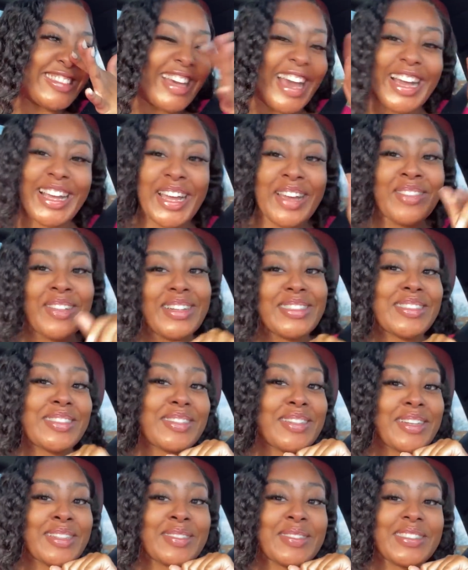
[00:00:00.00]
i can't wait till
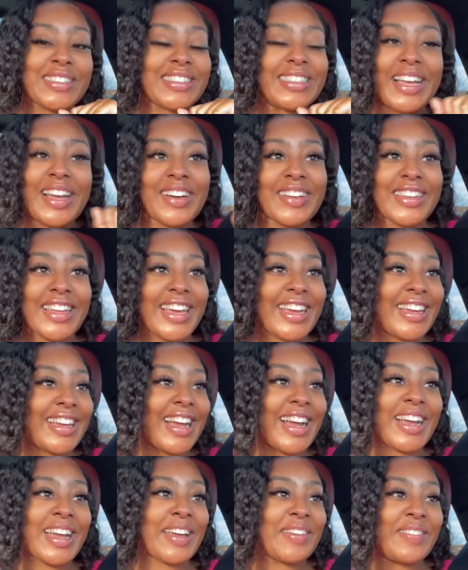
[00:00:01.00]
christmas now like
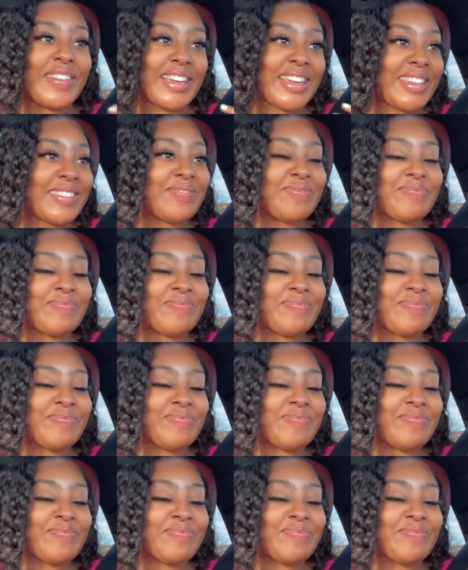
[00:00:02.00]
i can't wait